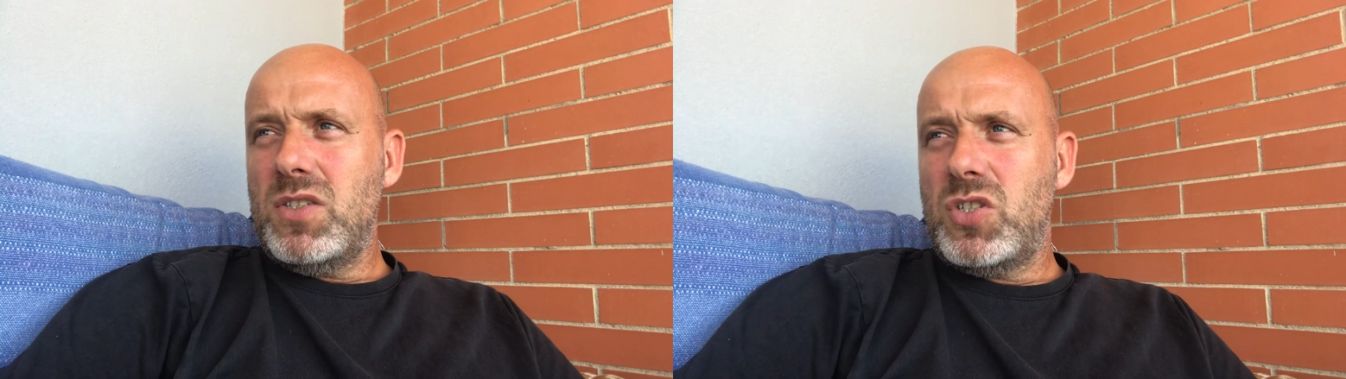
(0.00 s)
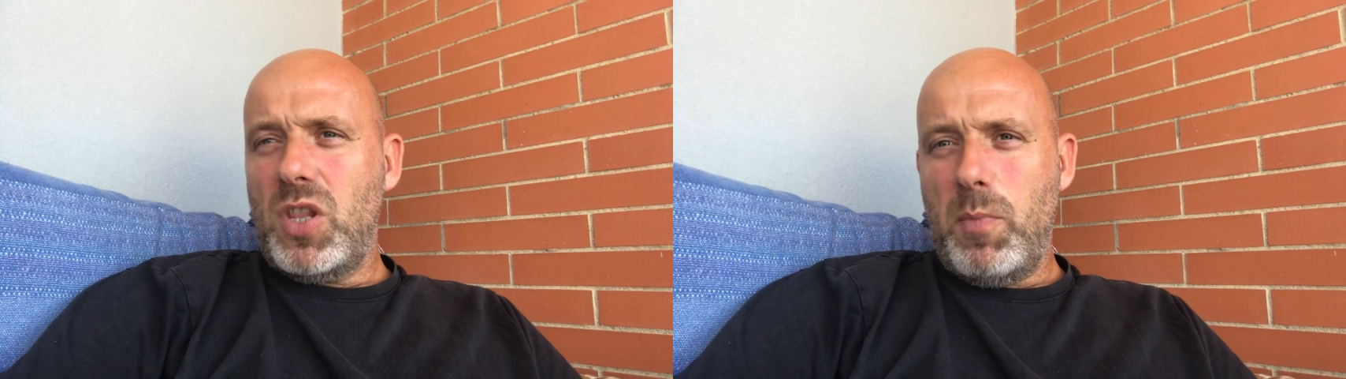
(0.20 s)

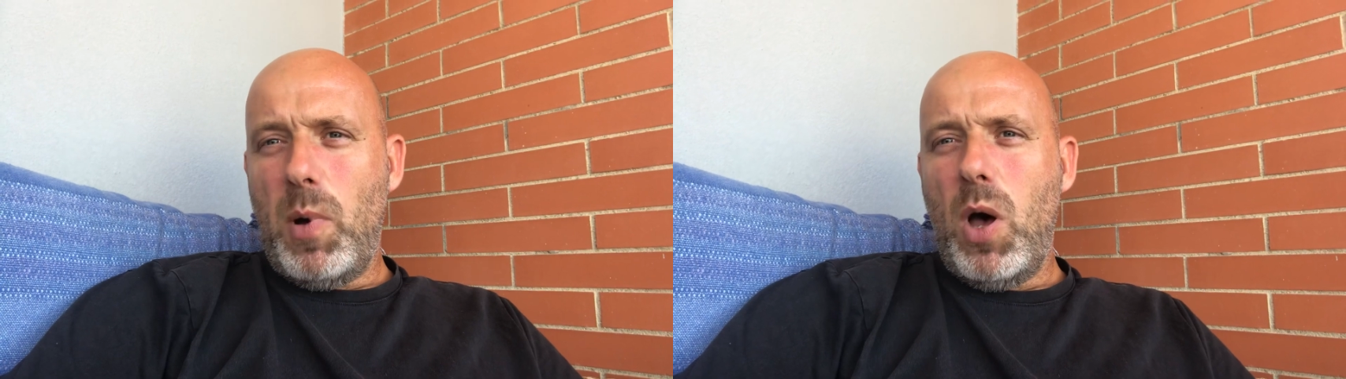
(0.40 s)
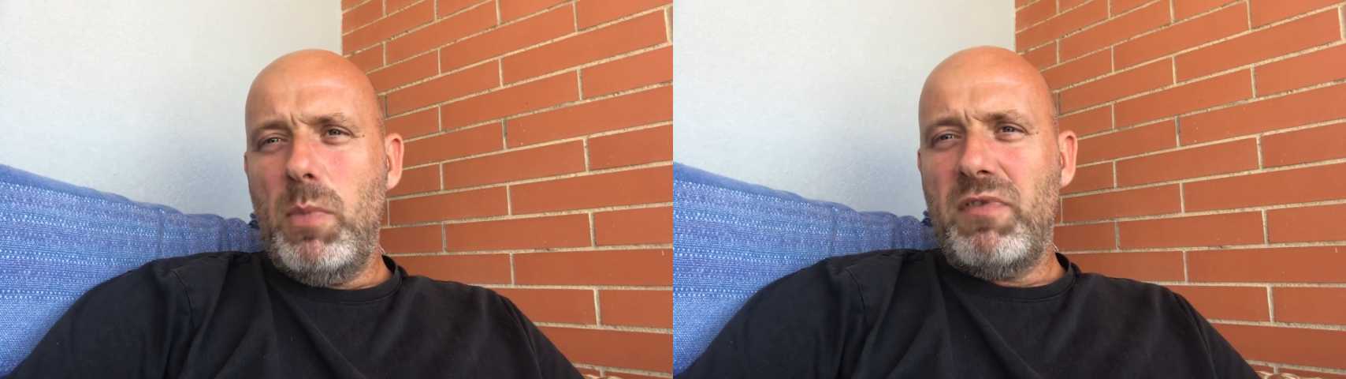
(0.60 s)
to the
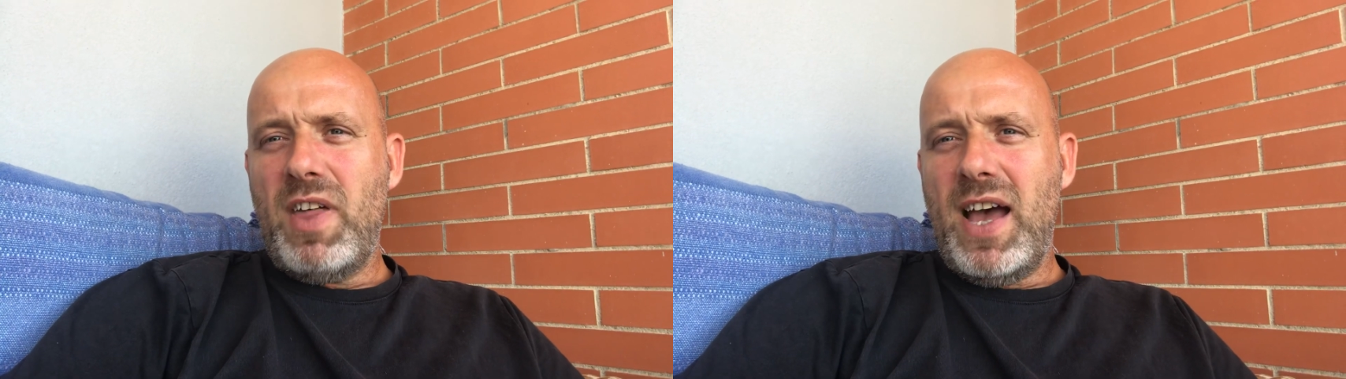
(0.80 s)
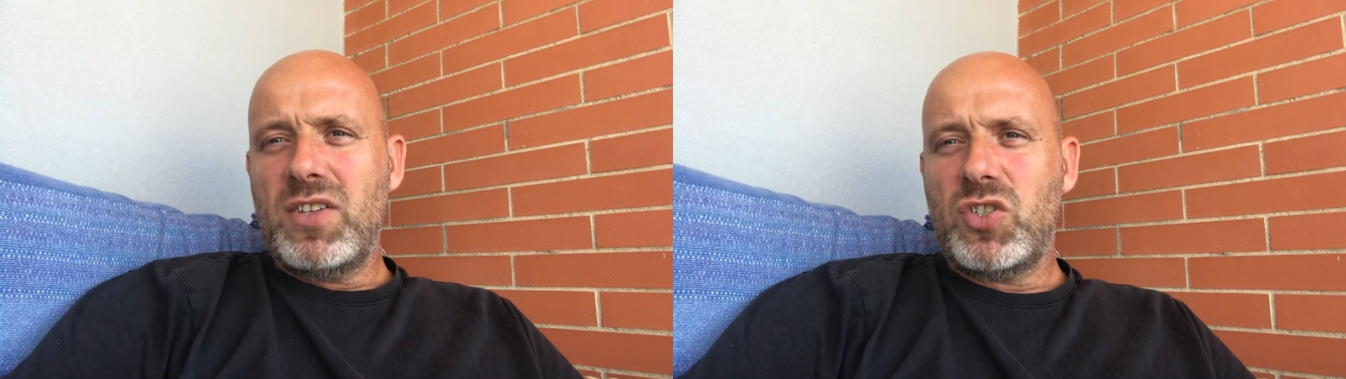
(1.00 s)
bottom of
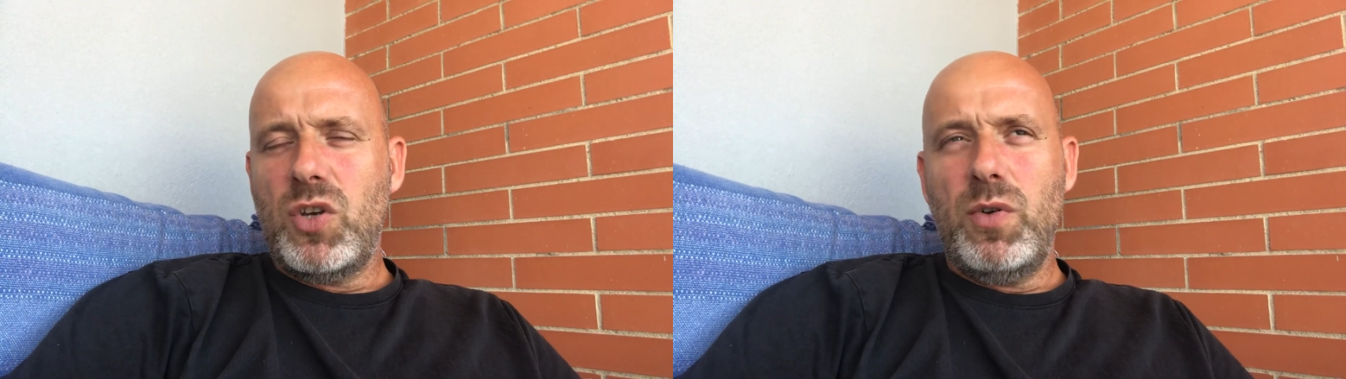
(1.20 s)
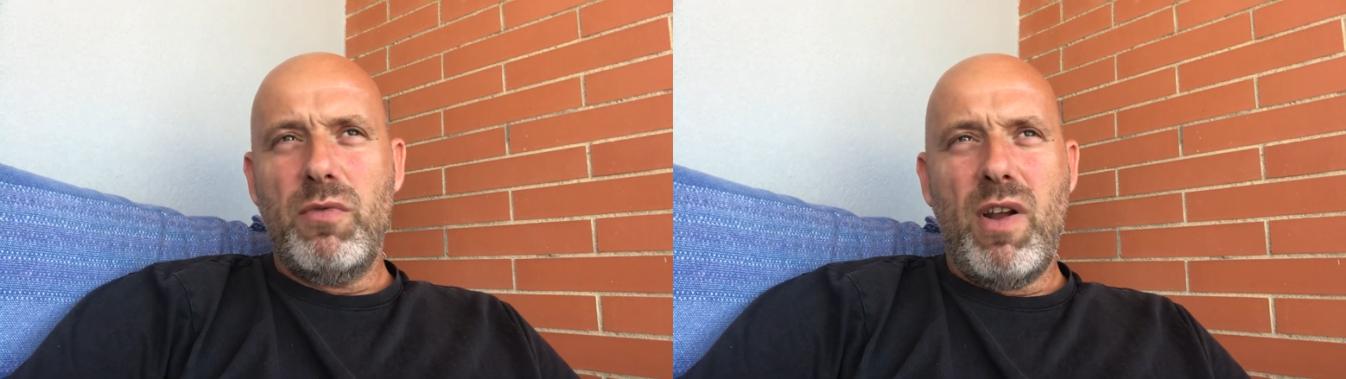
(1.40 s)
that
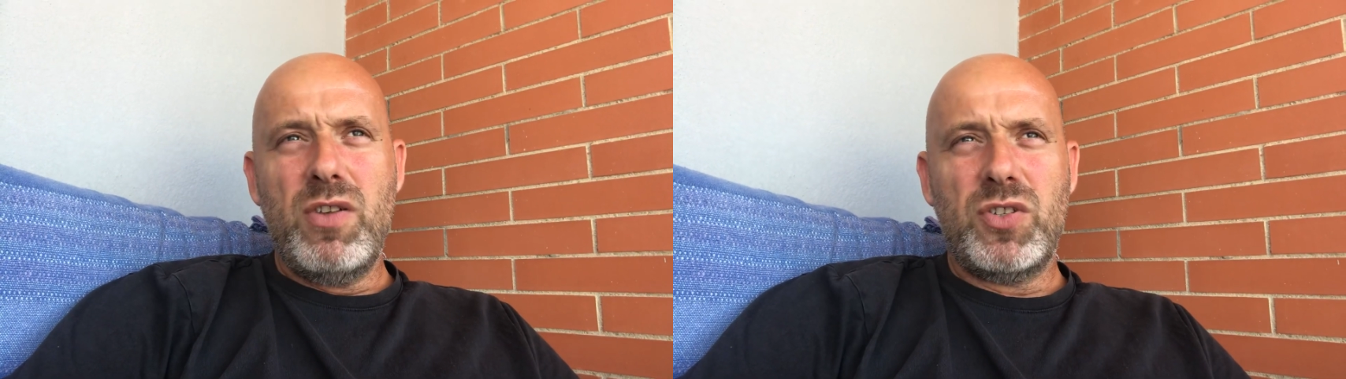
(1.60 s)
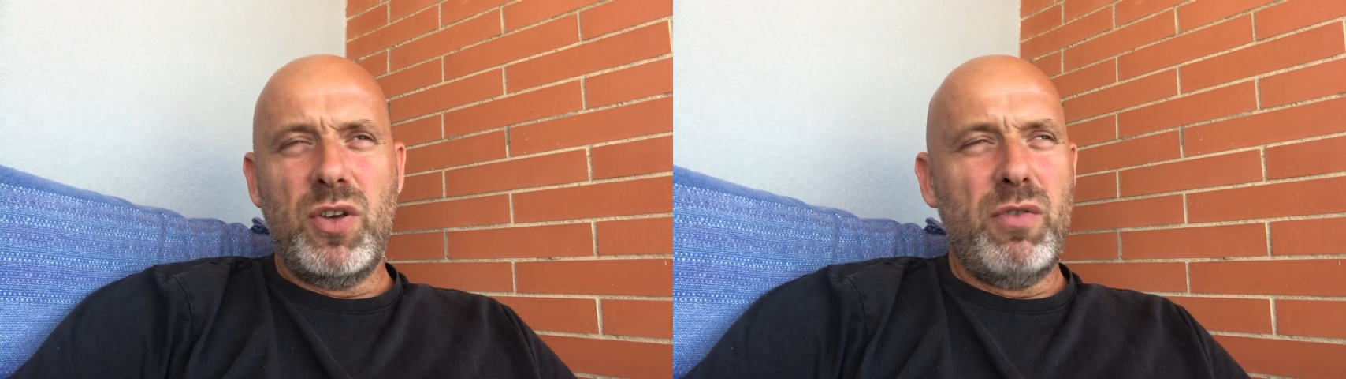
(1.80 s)
sooner
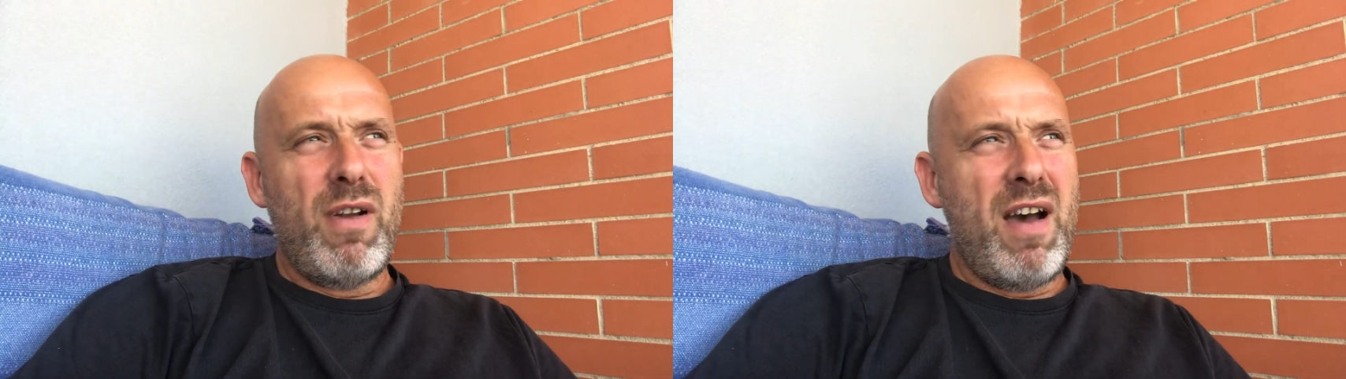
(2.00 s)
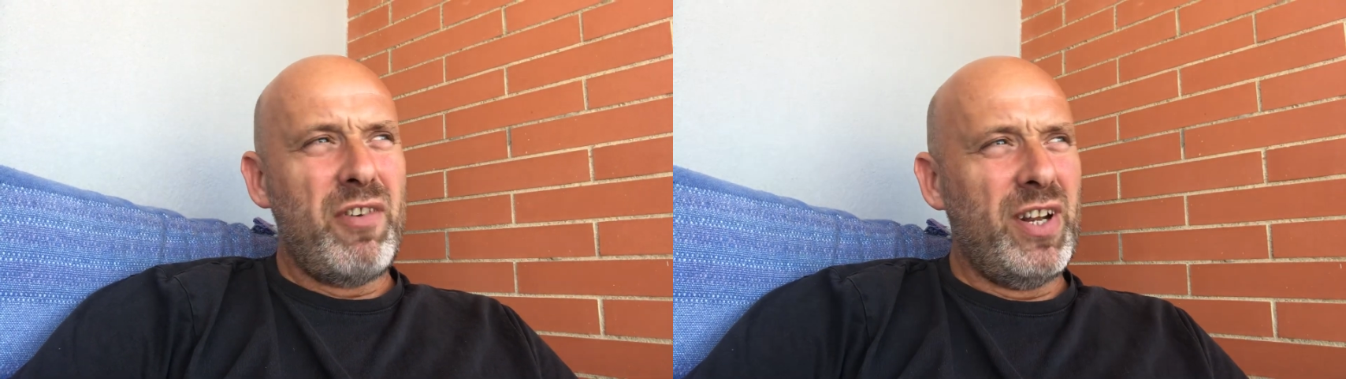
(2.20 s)

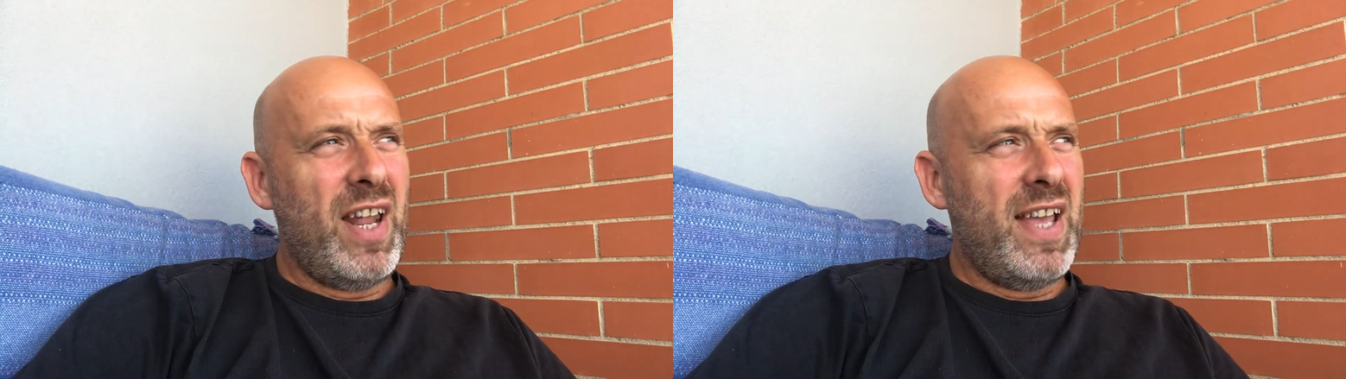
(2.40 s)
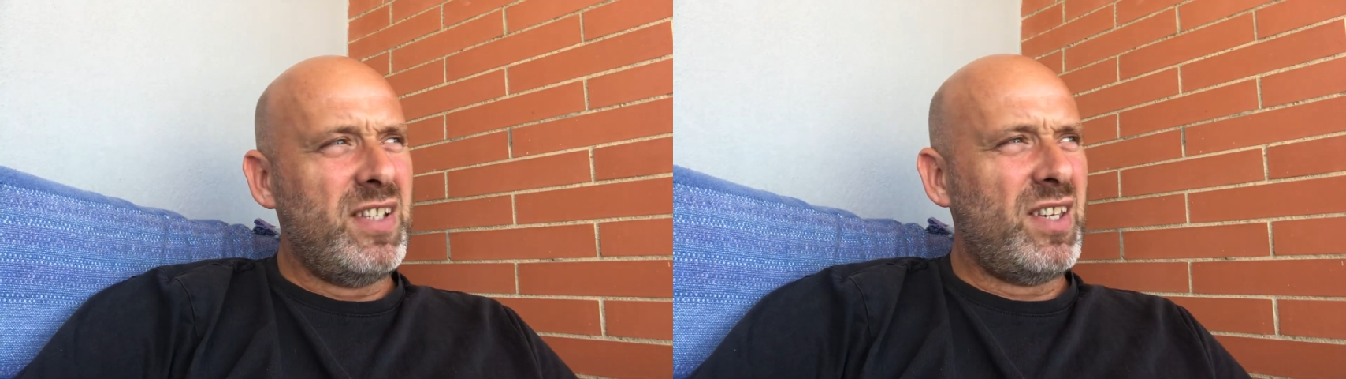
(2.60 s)
rather than
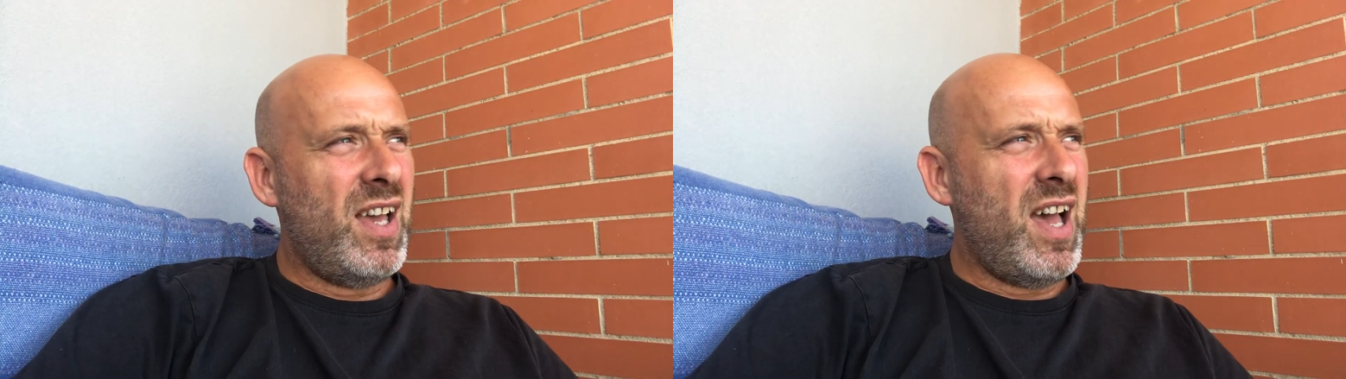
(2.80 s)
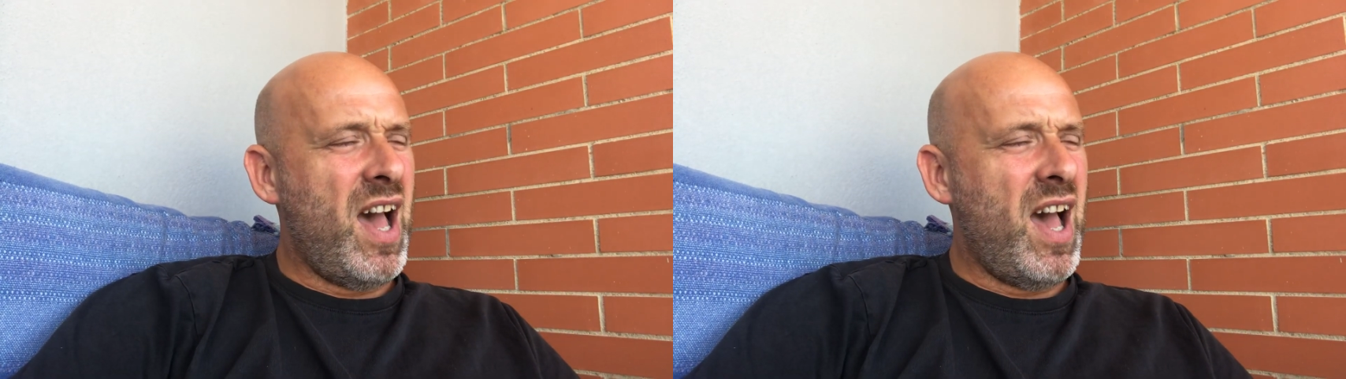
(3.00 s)
later.